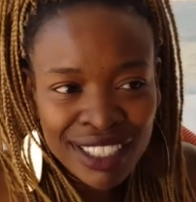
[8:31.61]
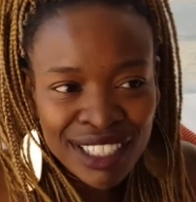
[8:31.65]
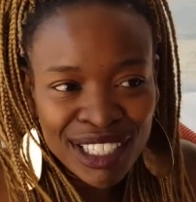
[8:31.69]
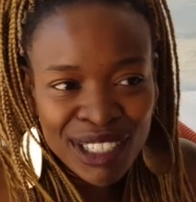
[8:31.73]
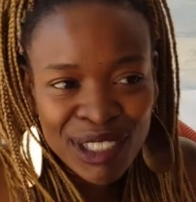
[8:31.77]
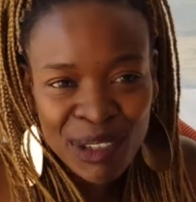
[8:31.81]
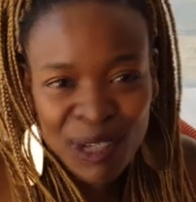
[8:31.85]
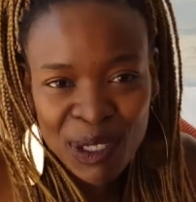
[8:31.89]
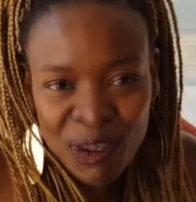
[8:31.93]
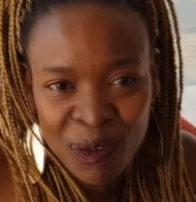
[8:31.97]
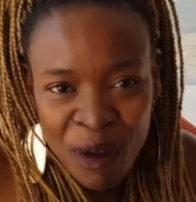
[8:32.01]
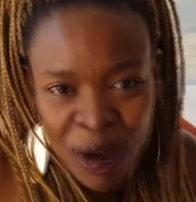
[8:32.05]

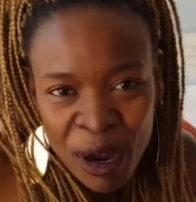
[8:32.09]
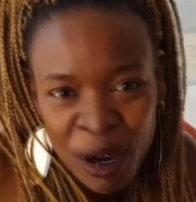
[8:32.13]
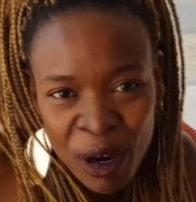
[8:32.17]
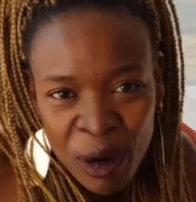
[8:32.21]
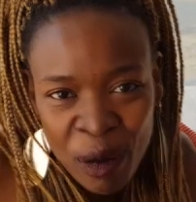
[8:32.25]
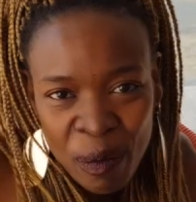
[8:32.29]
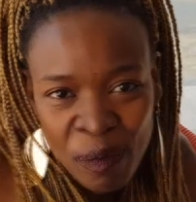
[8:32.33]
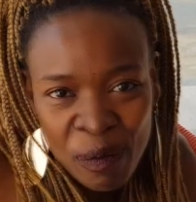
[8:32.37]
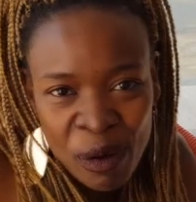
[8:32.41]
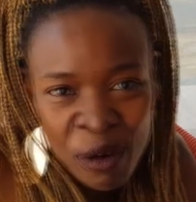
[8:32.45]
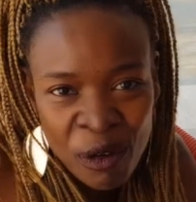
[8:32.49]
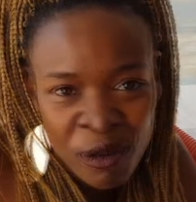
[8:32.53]
So
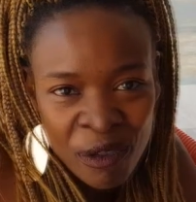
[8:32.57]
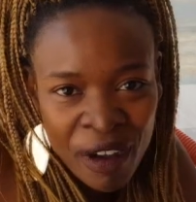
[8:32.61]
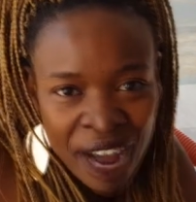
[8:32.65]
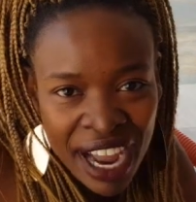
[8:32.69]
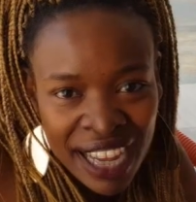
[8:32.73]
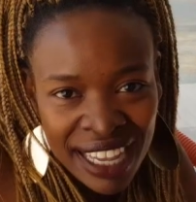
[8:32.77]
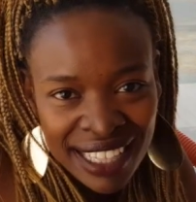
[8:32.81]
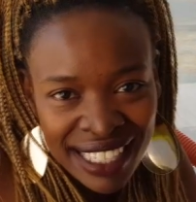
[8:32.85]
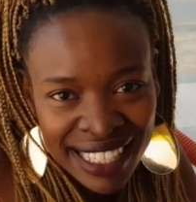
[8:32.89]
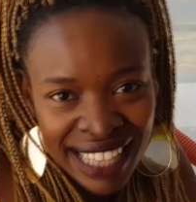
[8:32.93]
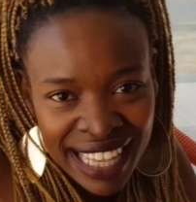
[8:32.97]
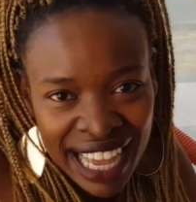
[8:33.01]
Swakop
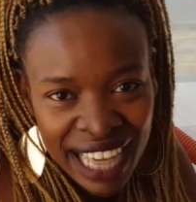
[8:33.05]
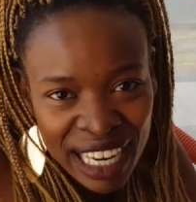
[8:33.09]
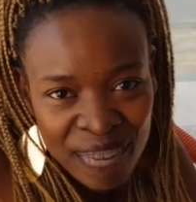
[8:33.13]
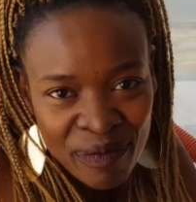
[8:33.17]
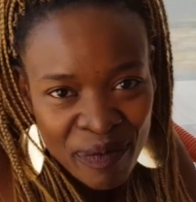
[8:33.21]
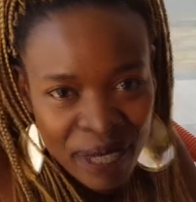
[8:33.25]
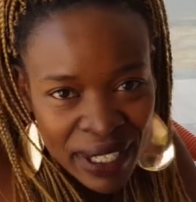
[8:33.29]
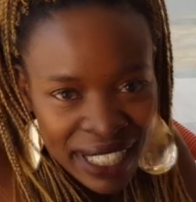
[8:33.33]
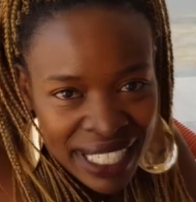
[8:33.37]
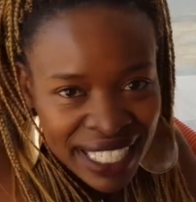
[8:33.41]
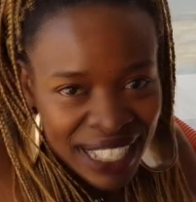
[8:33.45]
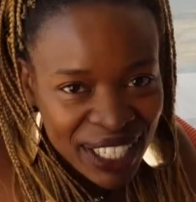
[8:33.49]
provides
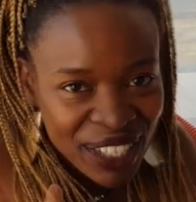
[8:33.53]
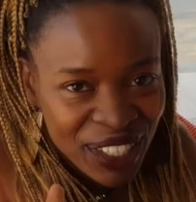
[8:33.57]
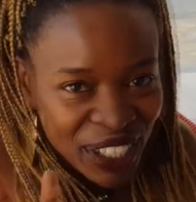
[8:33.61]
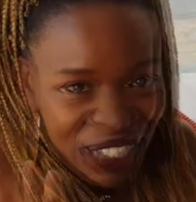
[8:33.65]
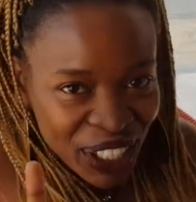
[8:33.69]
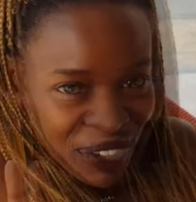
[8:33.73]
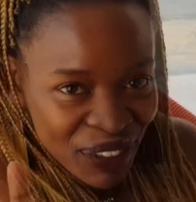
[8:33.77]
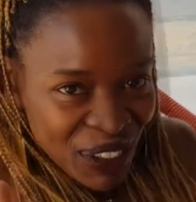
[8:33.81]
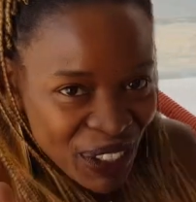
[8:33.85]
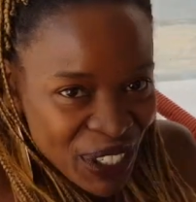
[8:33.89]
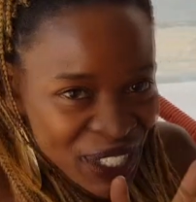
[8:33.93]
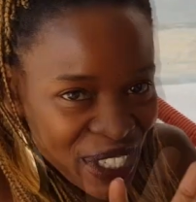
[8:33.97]
that, but still
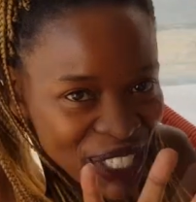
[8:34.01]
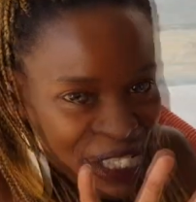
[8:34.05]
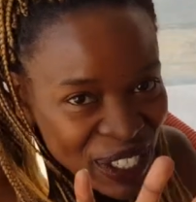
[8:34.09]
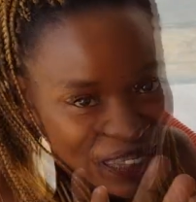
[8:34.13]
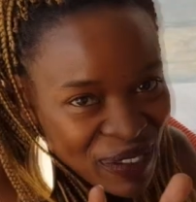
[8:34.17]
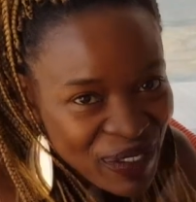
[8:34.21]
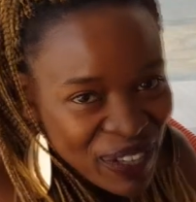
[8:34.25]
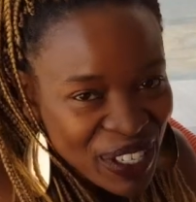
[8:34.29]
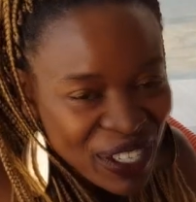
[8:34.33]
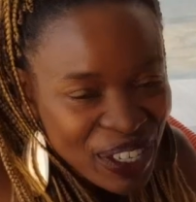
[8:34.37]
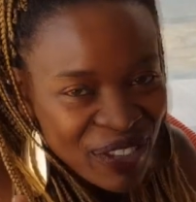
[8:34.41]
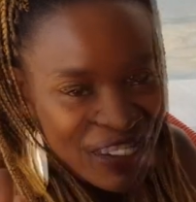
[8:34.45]
gives you a
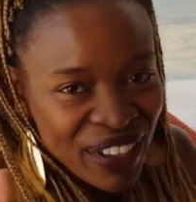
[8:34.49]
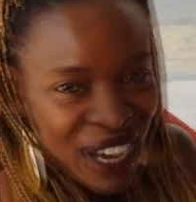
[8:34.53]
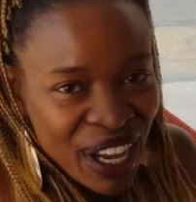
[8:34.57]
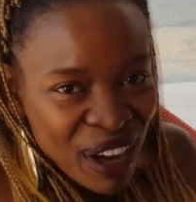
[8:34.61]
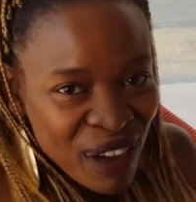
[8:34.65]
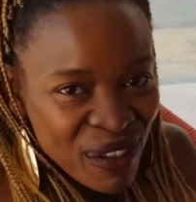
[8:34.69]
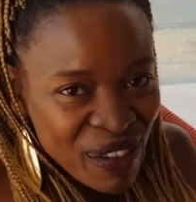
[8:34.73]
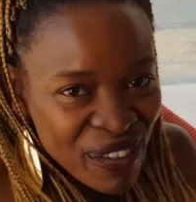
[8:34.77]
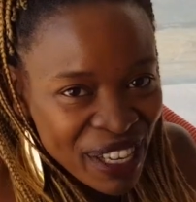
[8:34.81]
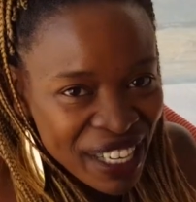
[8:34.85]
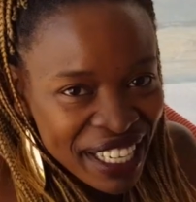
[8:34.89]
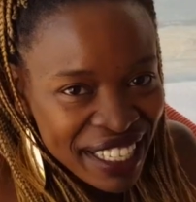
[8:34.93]
little bit of the
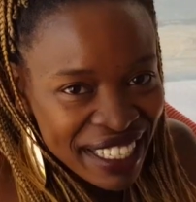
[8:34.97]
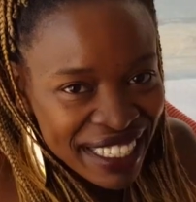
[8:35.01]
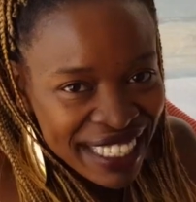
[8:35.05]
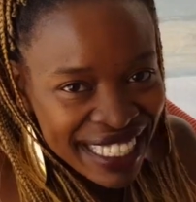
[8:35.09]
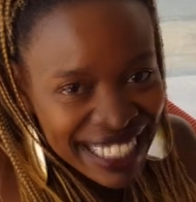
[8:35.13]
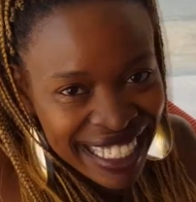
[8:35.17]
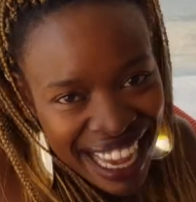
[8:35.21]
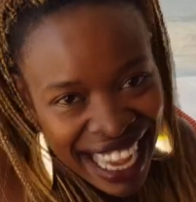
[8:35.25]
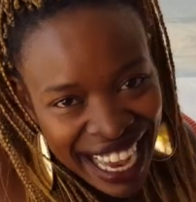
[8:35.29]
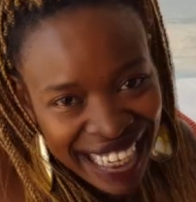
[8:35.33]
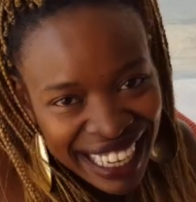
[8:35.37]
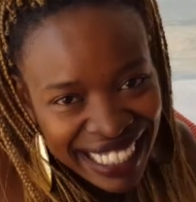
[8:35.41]
African
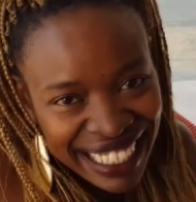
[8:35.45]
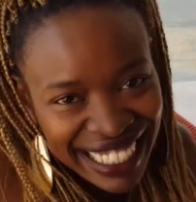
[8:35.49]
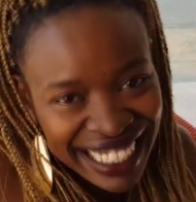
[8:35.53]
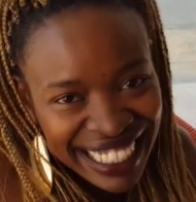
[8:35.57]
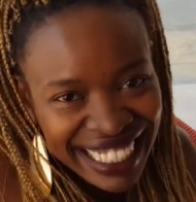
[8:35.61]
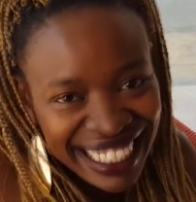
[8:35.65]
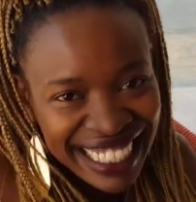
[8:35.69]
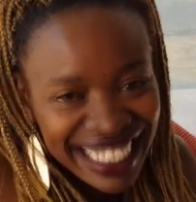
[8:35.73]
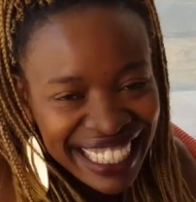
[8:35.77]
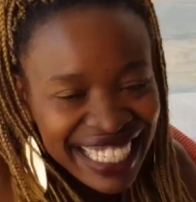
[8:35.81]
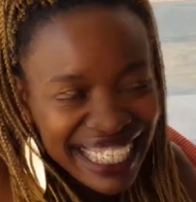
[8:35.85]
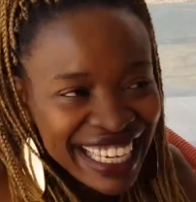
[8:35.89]

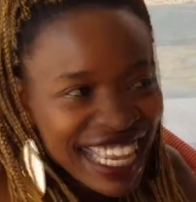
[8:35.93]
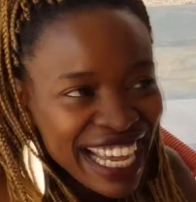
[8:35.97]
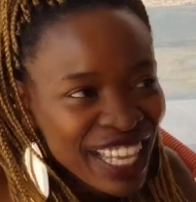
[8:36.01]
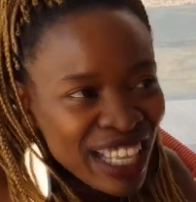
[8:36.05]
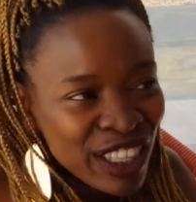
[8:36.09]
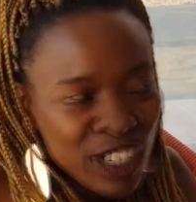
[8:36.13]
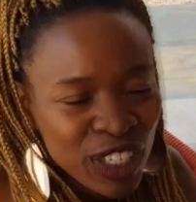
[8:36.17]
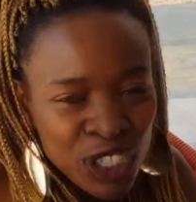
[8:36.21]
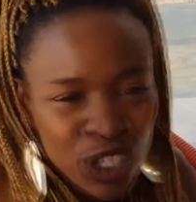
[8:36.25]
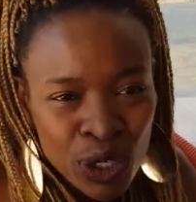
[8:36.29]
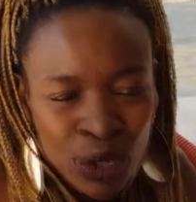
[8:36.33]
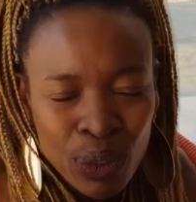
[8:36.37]
sun and
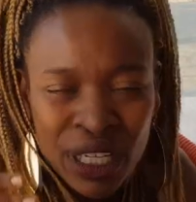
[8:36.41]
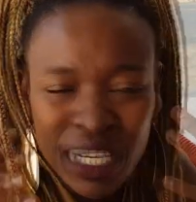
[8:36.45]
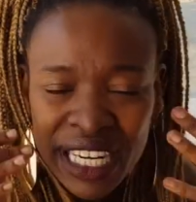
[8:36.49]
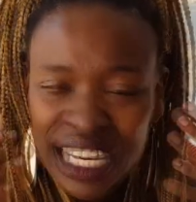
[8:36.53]
the dunes.